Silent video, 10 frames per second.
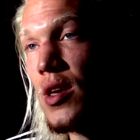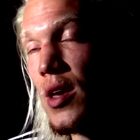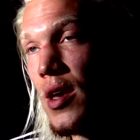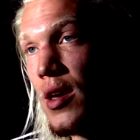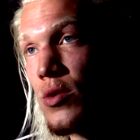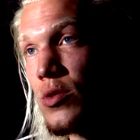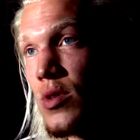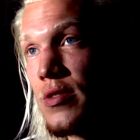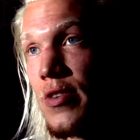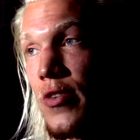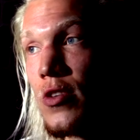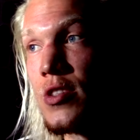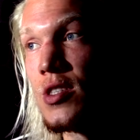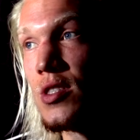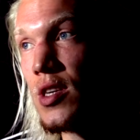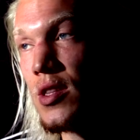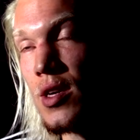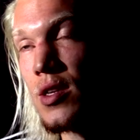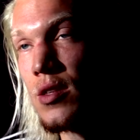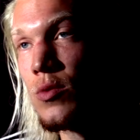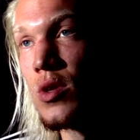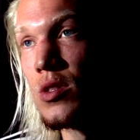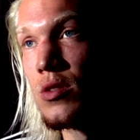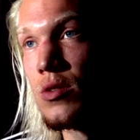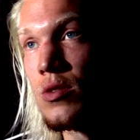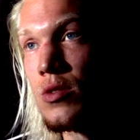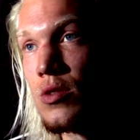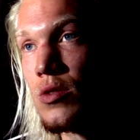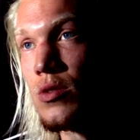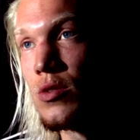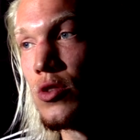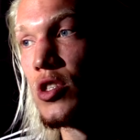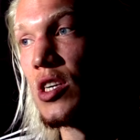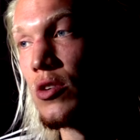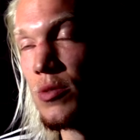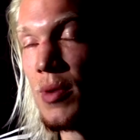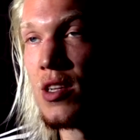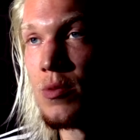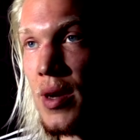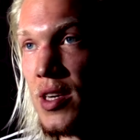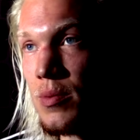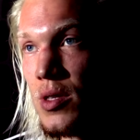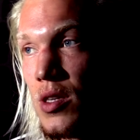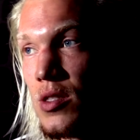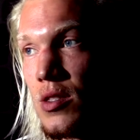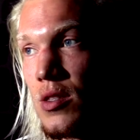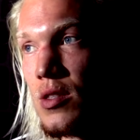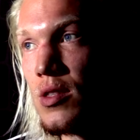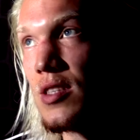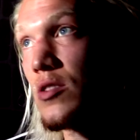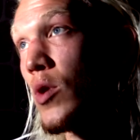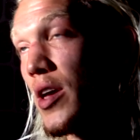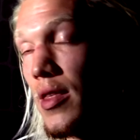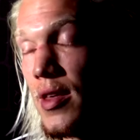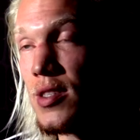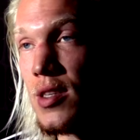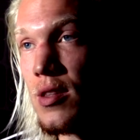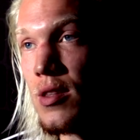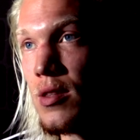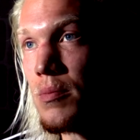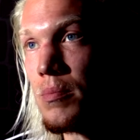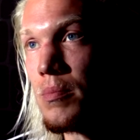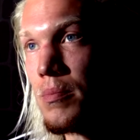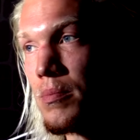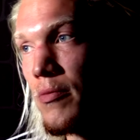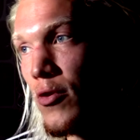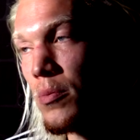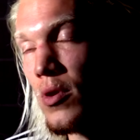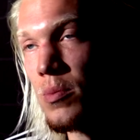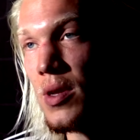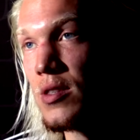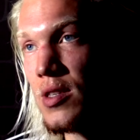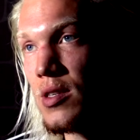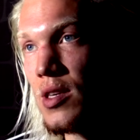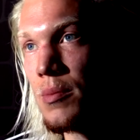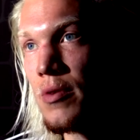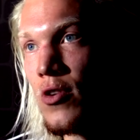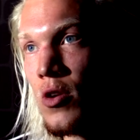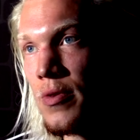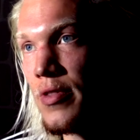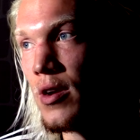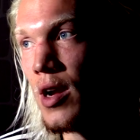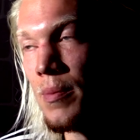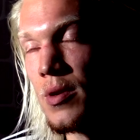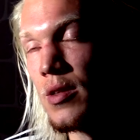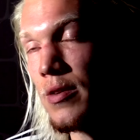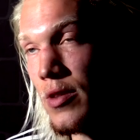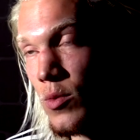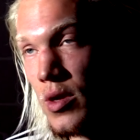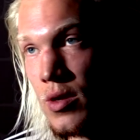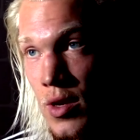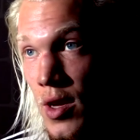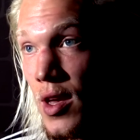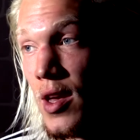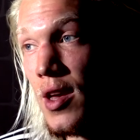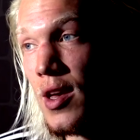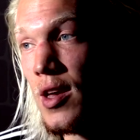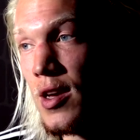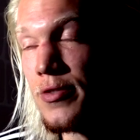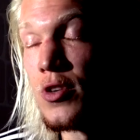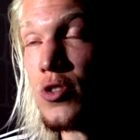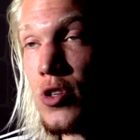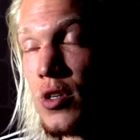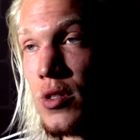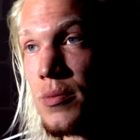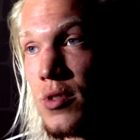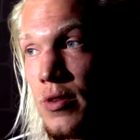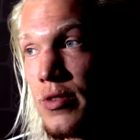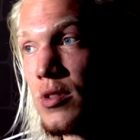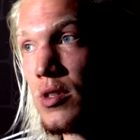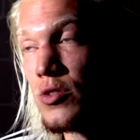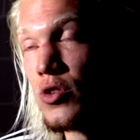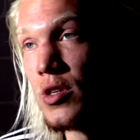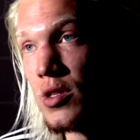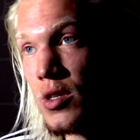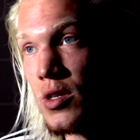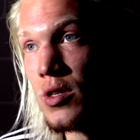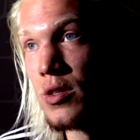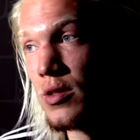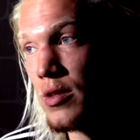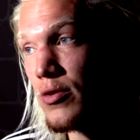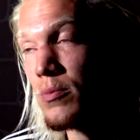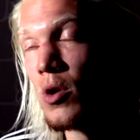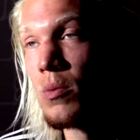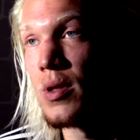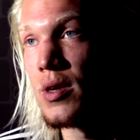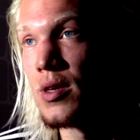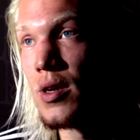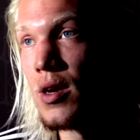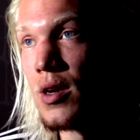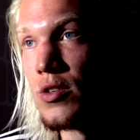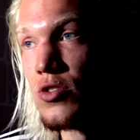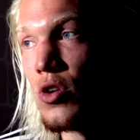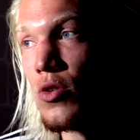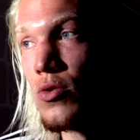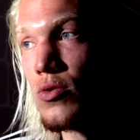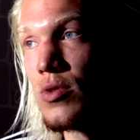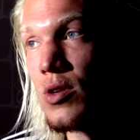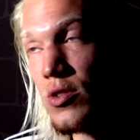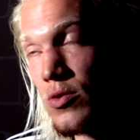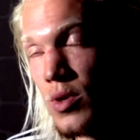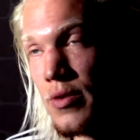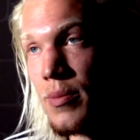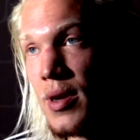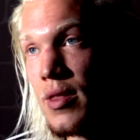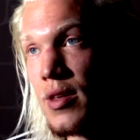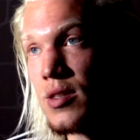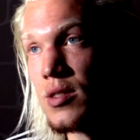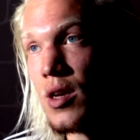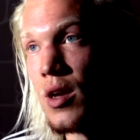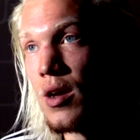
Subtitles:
Yeah, it was one of the first things he said, that he wanted to see our smiles back, because that's the way he thinks that football players can perform, if they're happy and if they're enjoying themselves and enjoying the football play. So that was one of the main things.